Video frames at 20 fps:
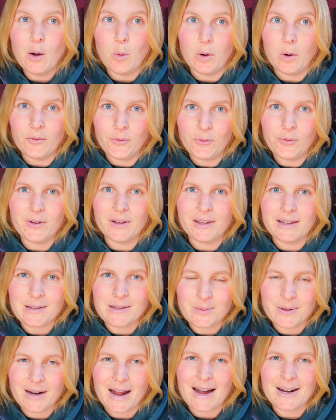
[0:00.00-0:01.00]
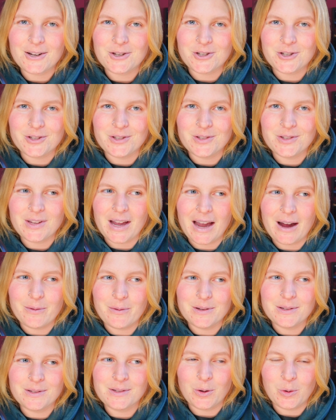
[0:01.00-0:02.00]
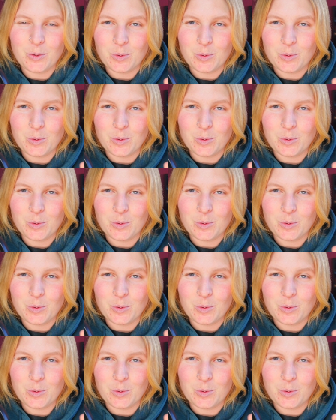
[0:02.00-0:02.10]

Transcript: what feelings, what actions I was